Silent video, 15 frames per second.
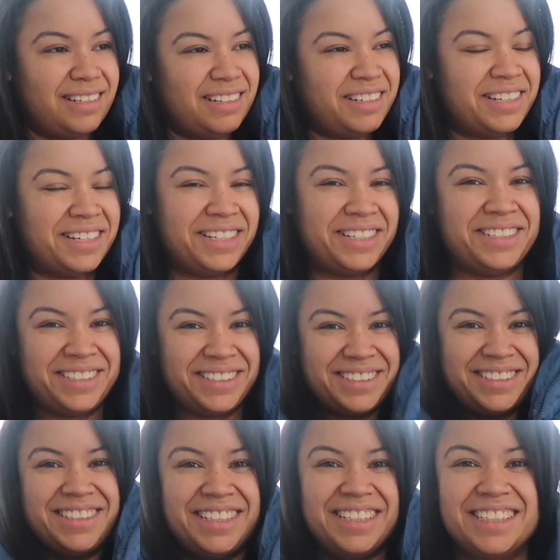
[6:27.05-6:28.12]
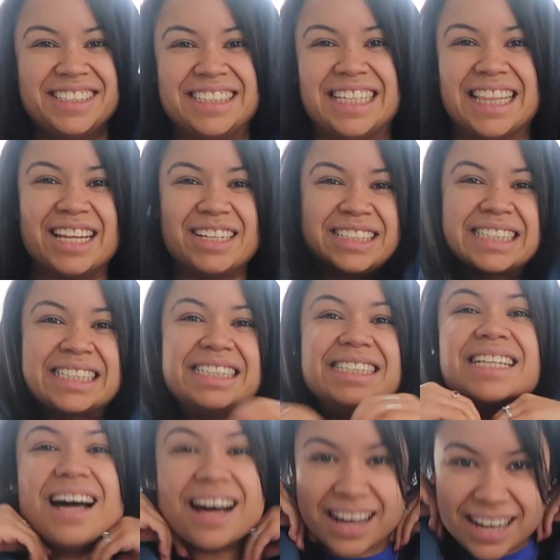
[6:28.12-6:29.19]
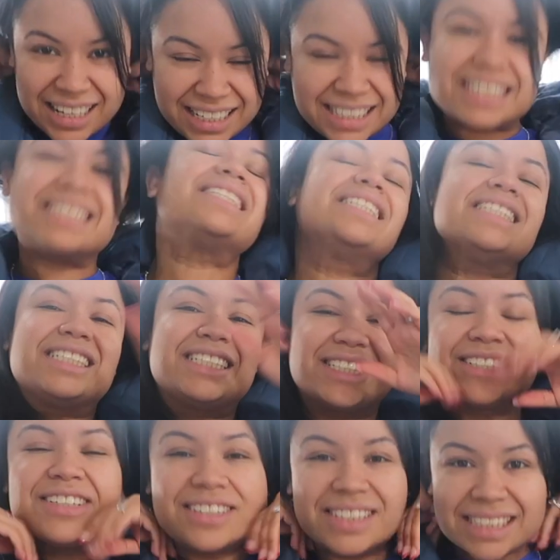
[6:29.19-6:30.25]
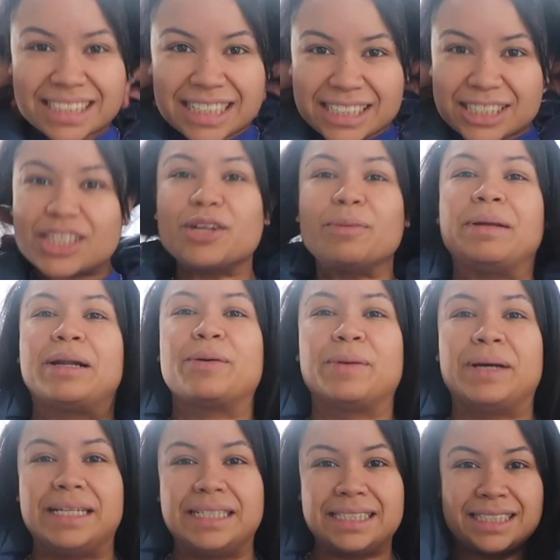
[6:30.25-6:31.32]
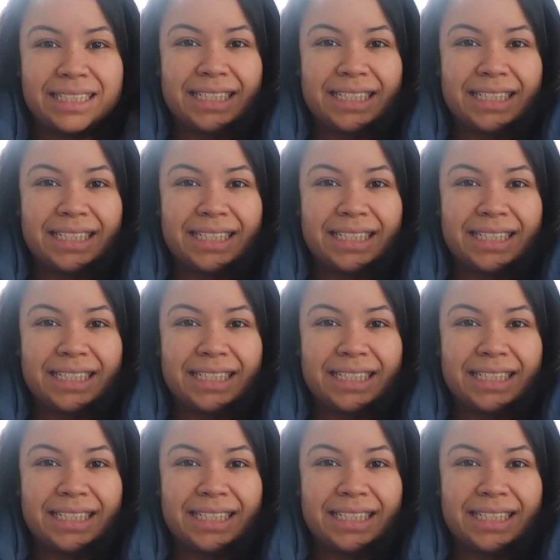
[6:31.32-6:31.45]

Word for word: it's a little snug because your girl has gained a little bit of weight.